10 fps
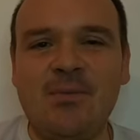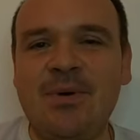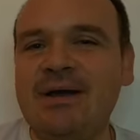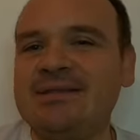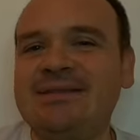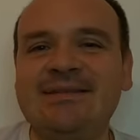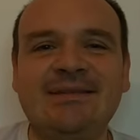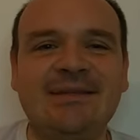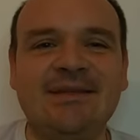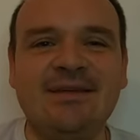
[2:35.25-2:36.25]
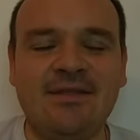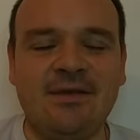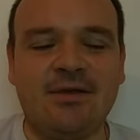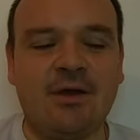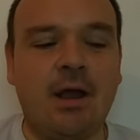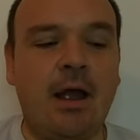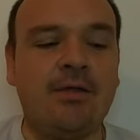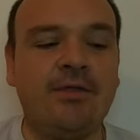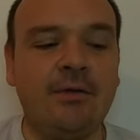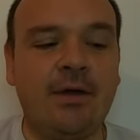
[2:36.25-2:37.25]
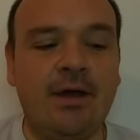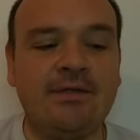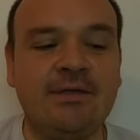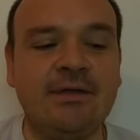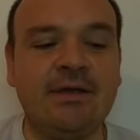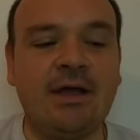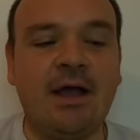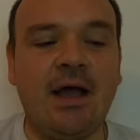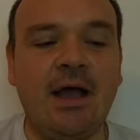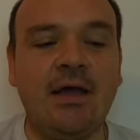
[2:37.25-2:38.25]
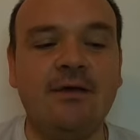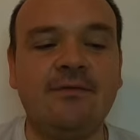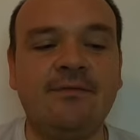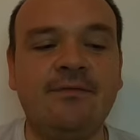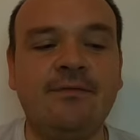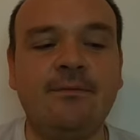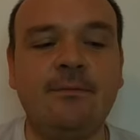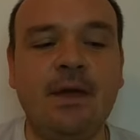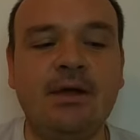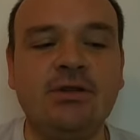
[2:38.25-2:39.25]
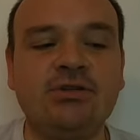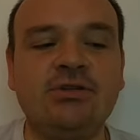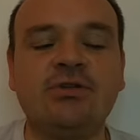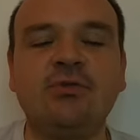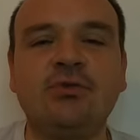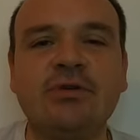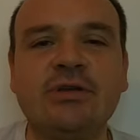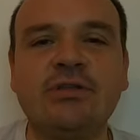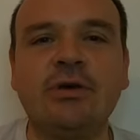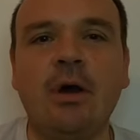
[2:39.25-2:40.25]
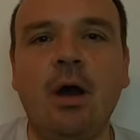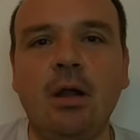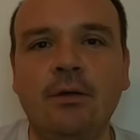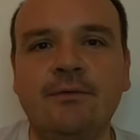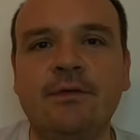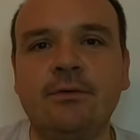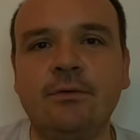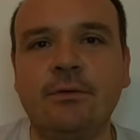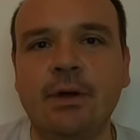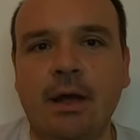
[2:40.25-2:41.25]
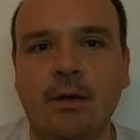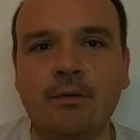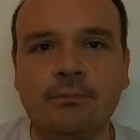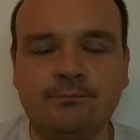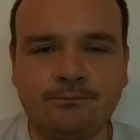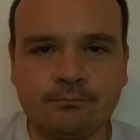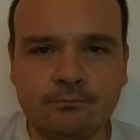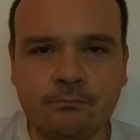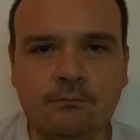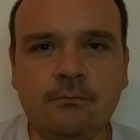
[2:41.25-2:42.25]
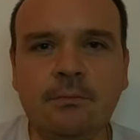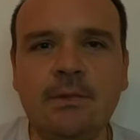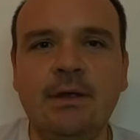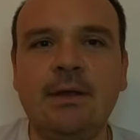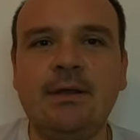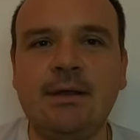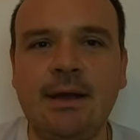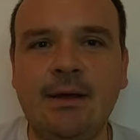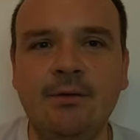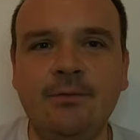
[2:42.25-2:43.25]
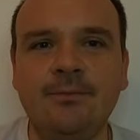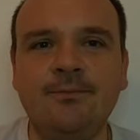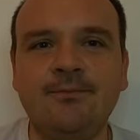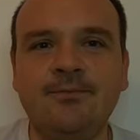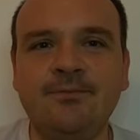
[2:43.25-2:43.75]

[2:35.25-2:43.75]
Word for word: but there i thought i think i've managed to greet all of you now. And now,